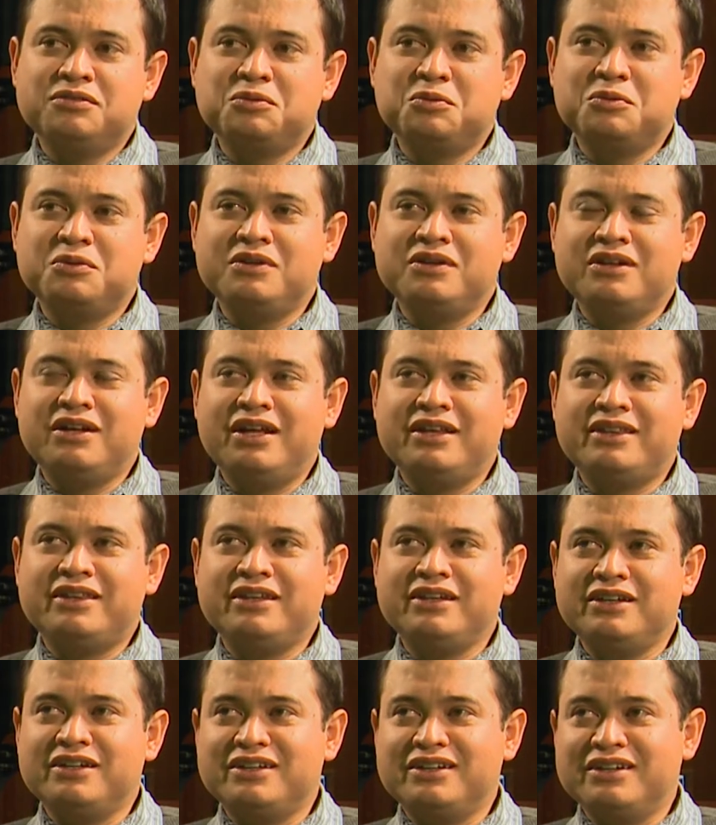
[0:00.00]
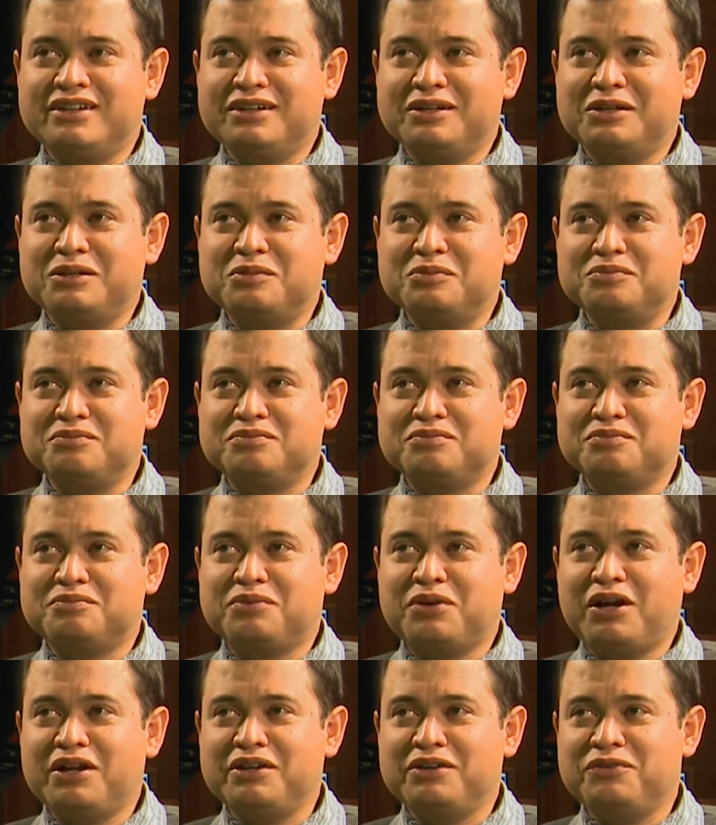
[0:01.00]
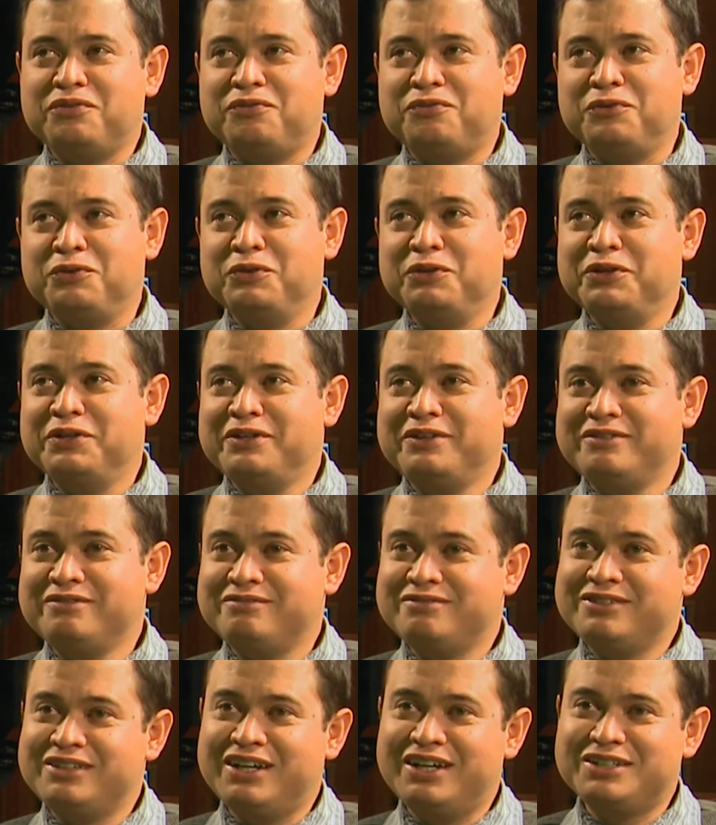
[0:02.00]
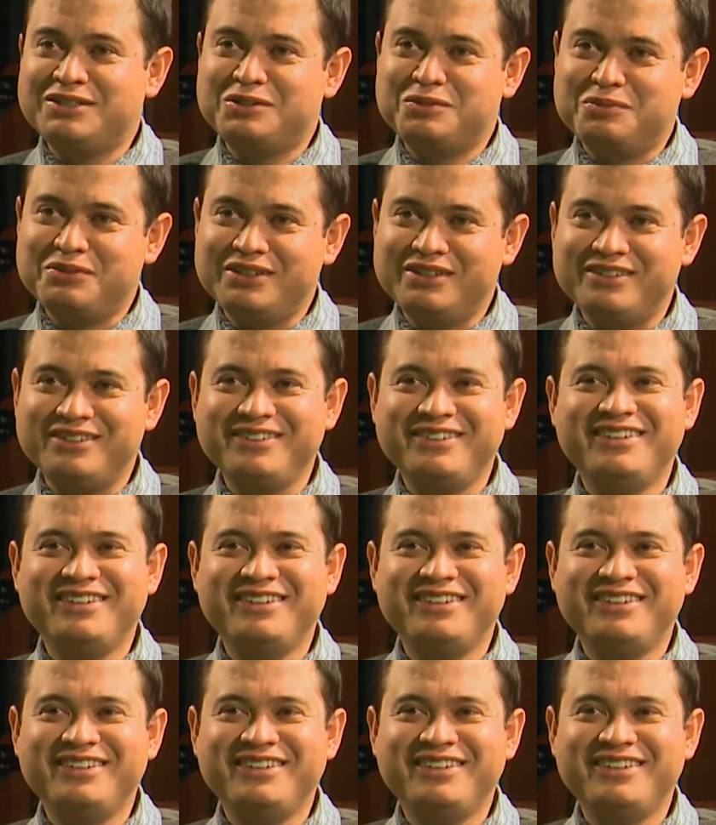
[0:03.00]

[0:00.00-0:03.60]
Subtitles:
Well, I think probably food. It has to be.